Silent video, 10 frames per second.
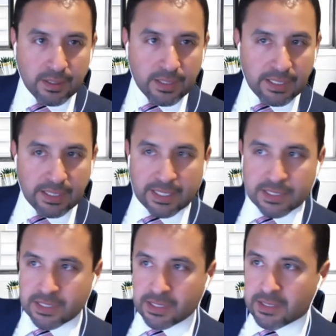and
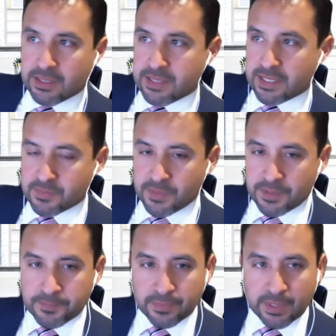engaging in
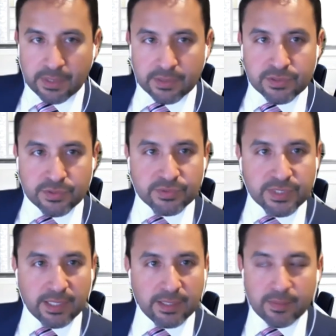assessment and
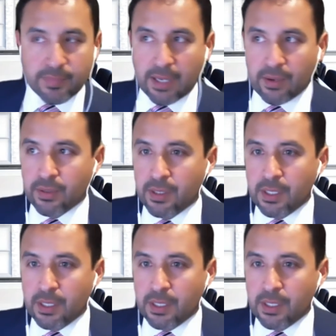truth-telling about